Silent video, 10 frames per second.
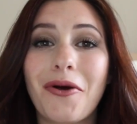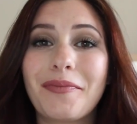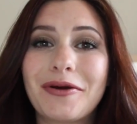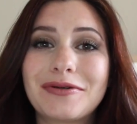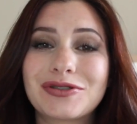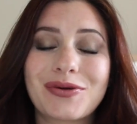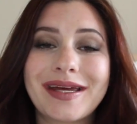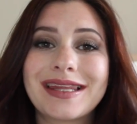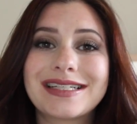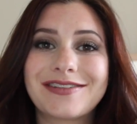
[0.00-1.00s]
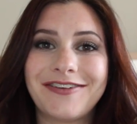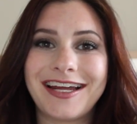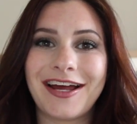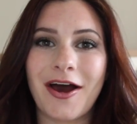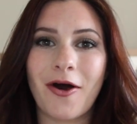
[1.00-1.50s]
hope you enjoyed this
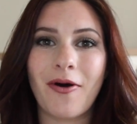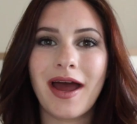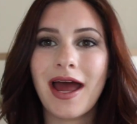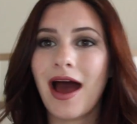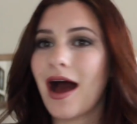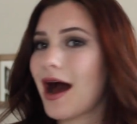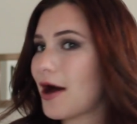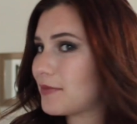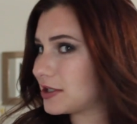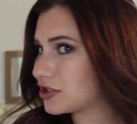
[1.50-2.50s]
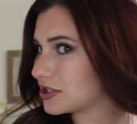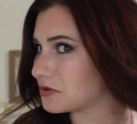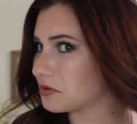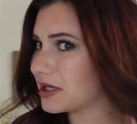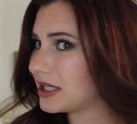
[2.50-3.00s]
video. It's
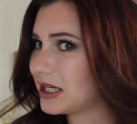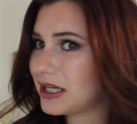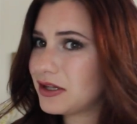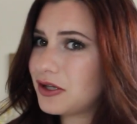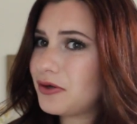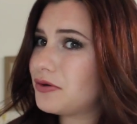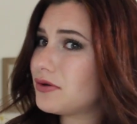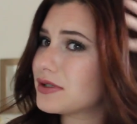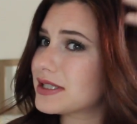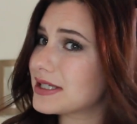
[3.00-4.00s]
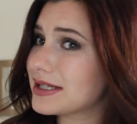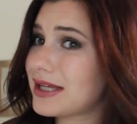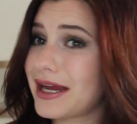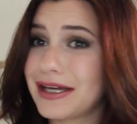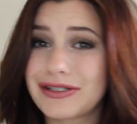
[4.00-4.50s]
just really loose.
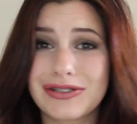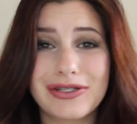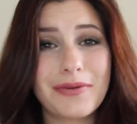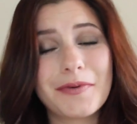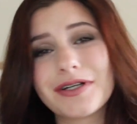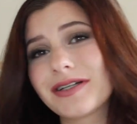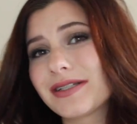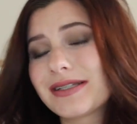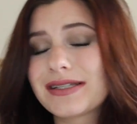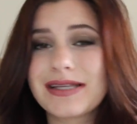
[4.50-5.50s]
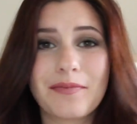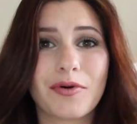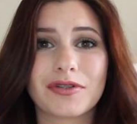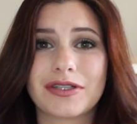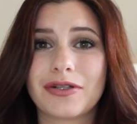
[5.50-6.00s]
Like, it's super
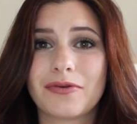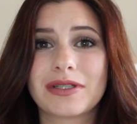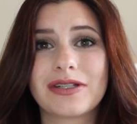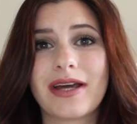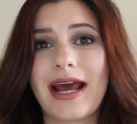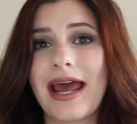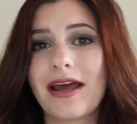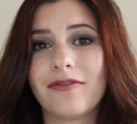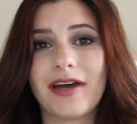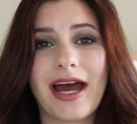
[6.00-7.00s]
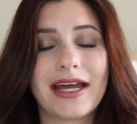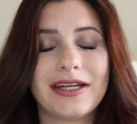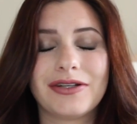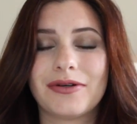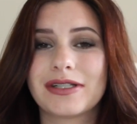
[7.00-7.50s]
simple to do once you get a hang of it. I
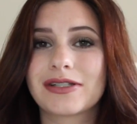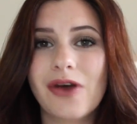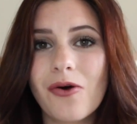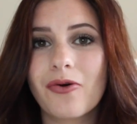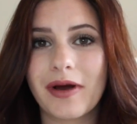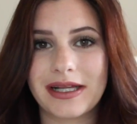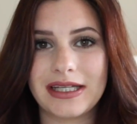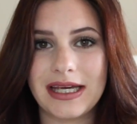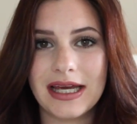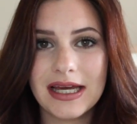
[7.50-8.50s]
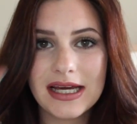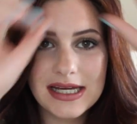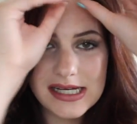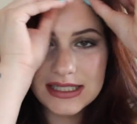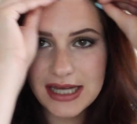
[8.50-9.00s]
can do it so quickly
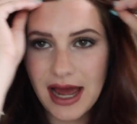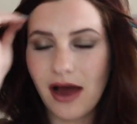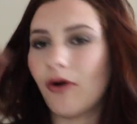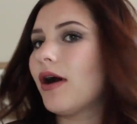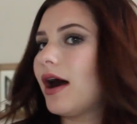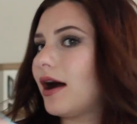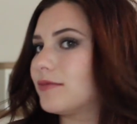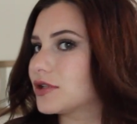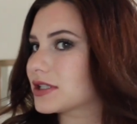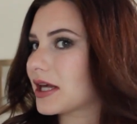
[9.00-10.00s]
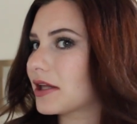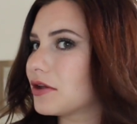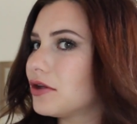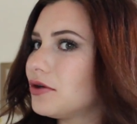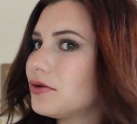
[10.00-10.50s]
now. Just like
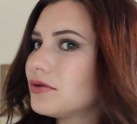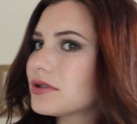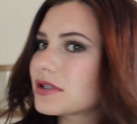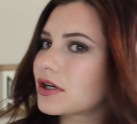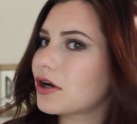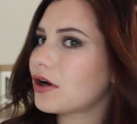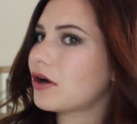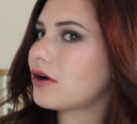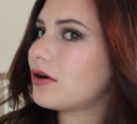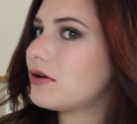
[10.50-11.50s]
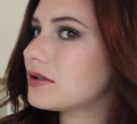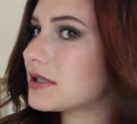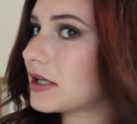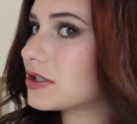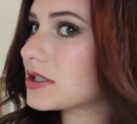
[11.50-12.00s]
loose curls
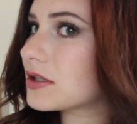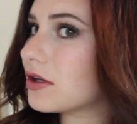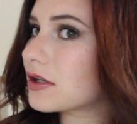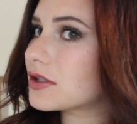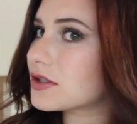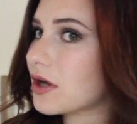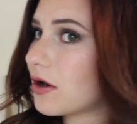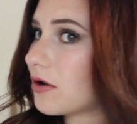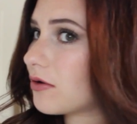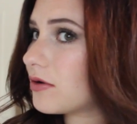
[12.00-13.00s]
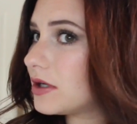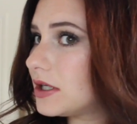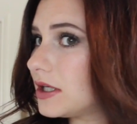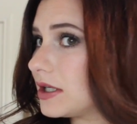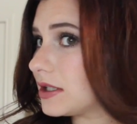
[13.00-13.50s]
that just look so,
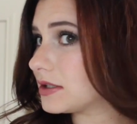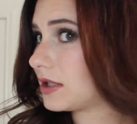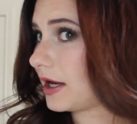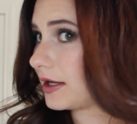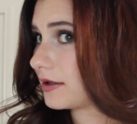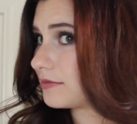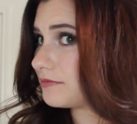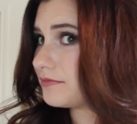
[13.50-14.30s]
like,